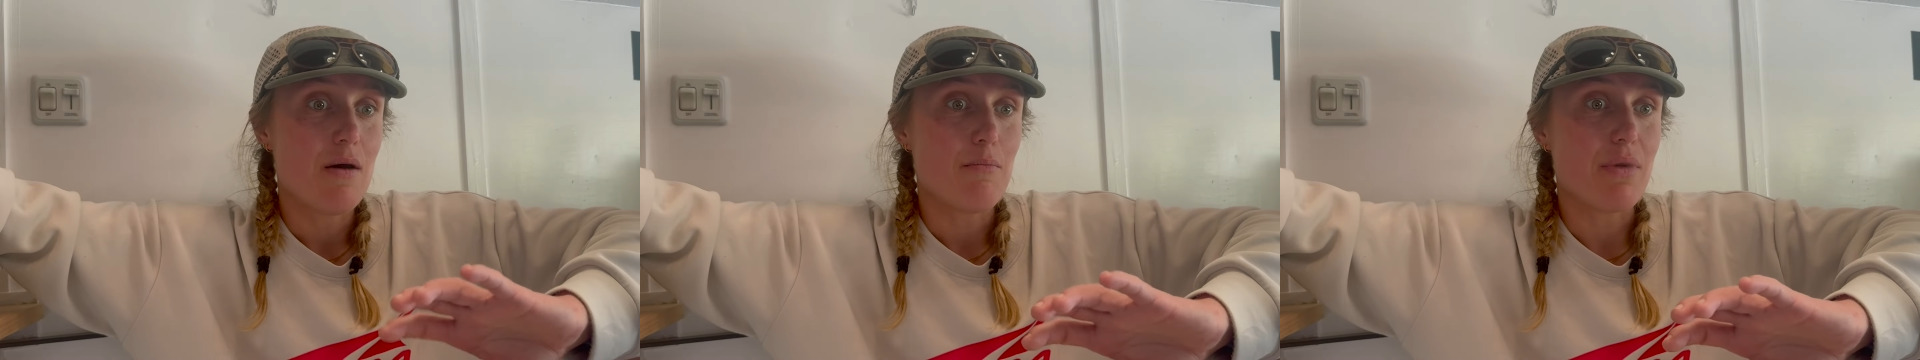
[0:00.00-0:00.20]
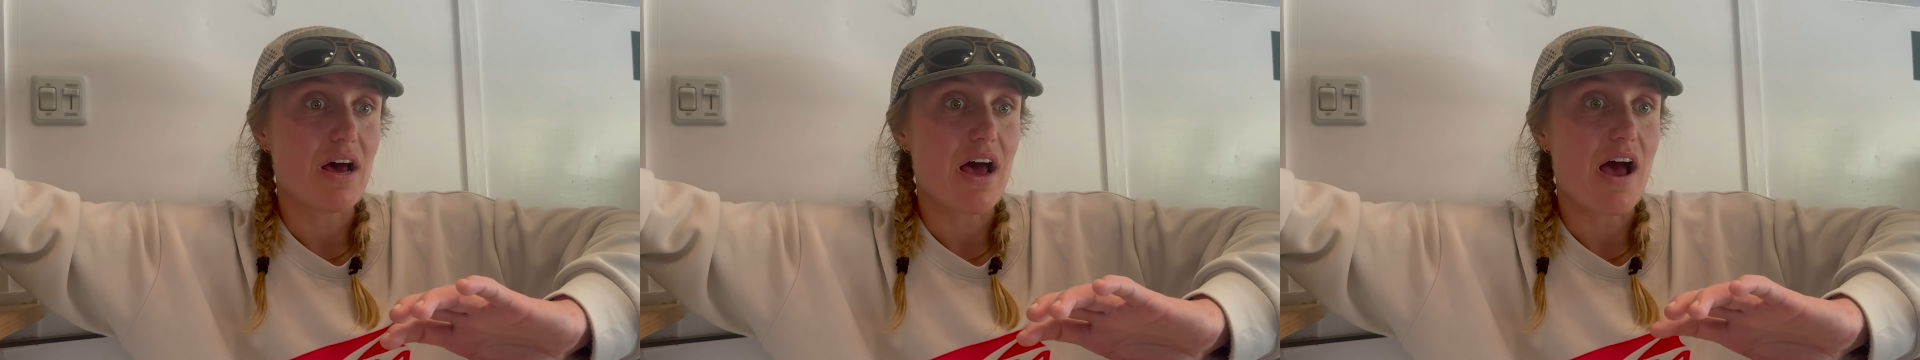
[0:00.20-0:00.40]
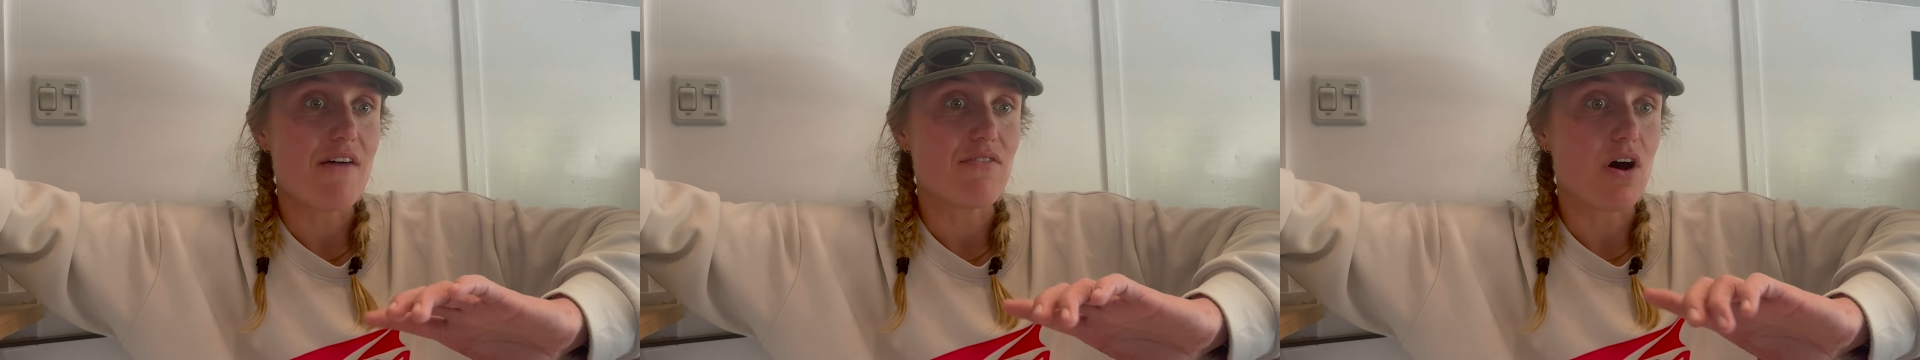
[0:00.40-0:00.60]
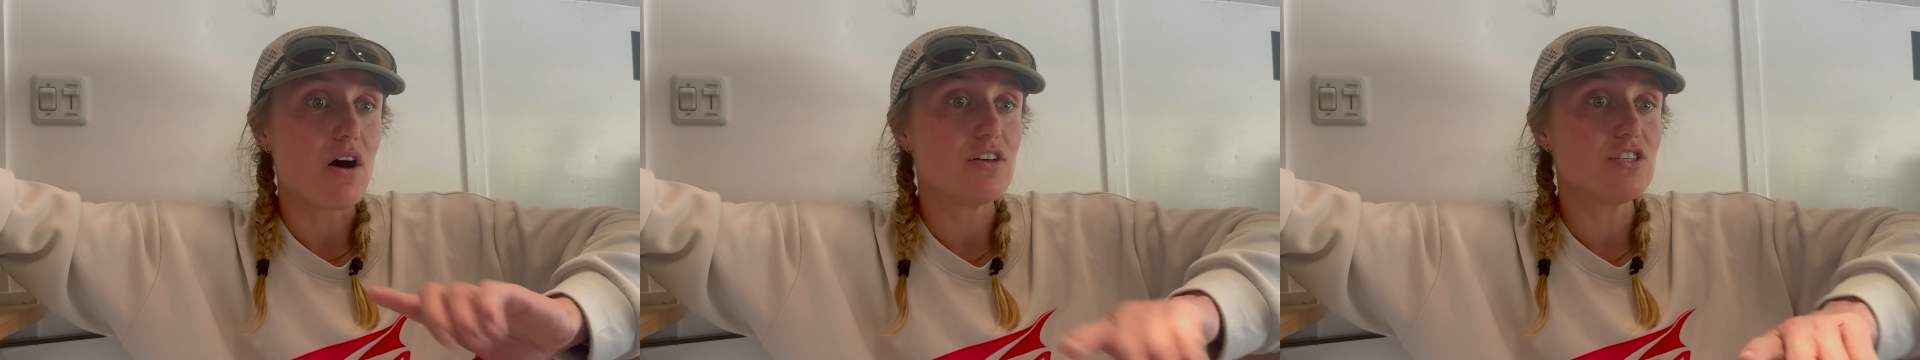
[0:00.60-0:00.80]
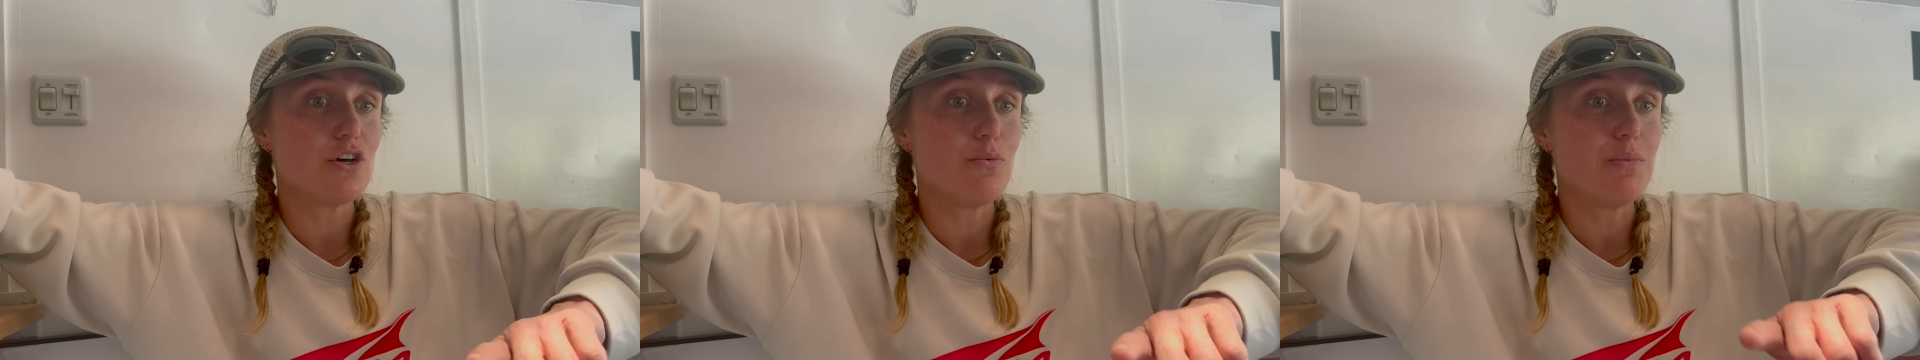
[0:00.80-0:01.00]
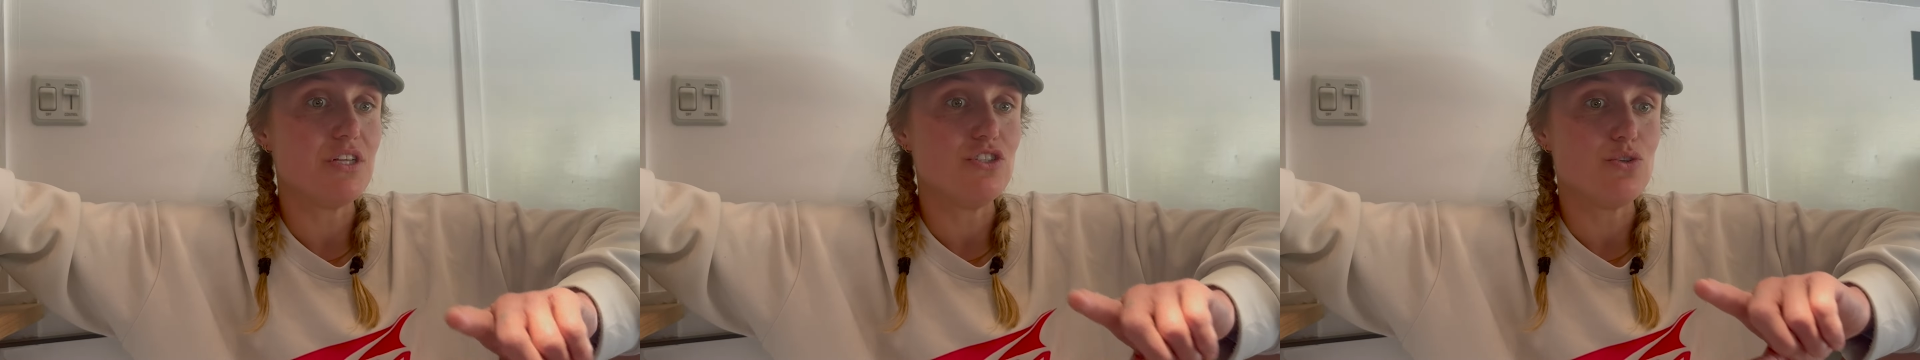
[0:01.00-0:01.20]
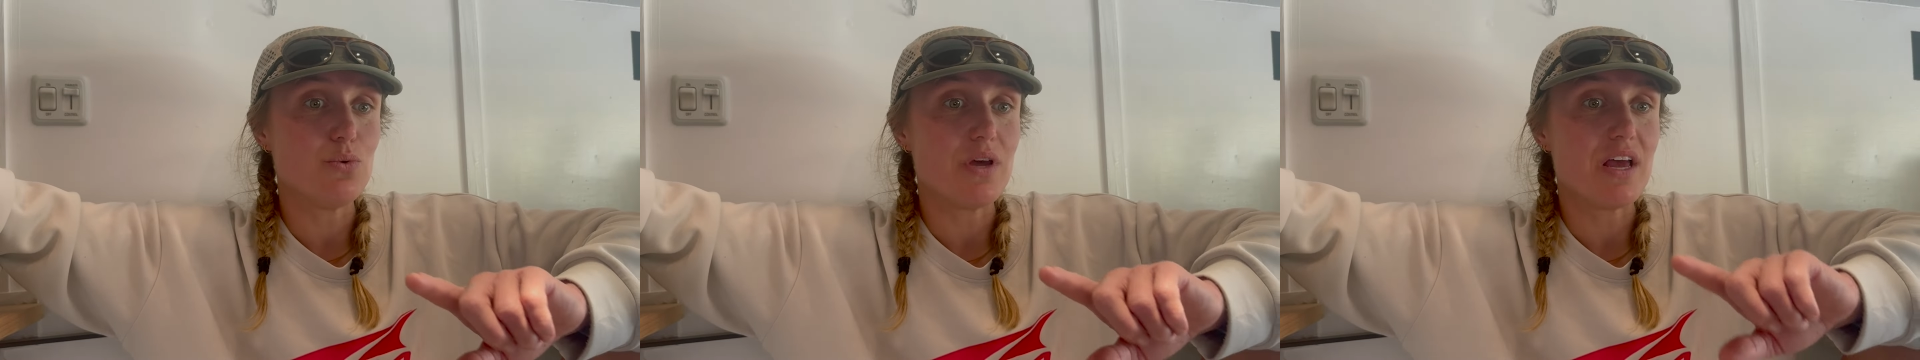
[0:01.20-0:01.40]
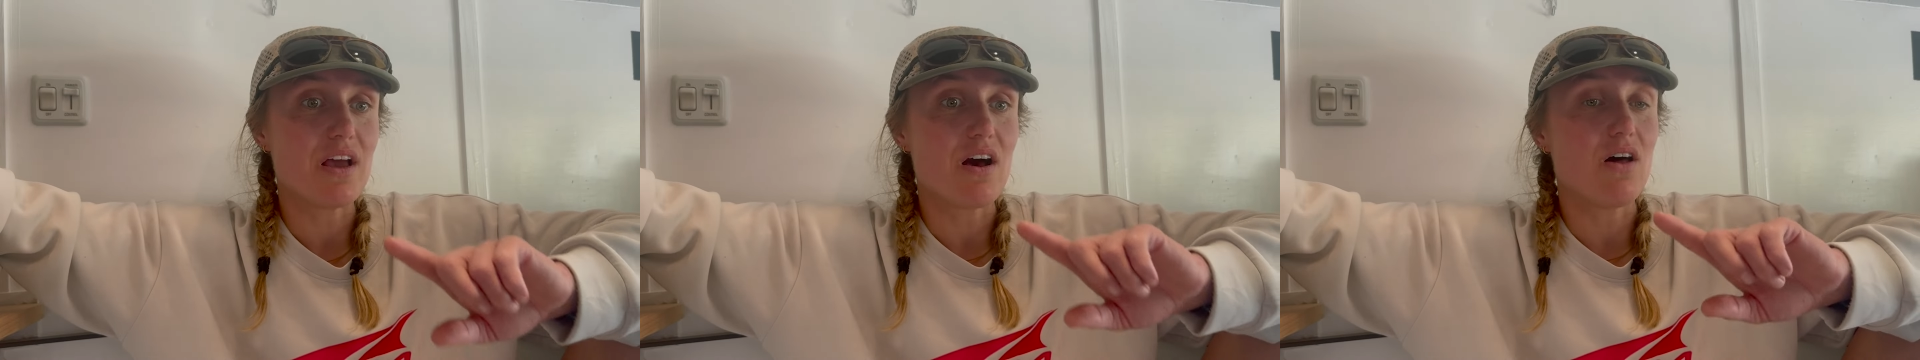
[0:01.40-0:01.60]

but I've also been doing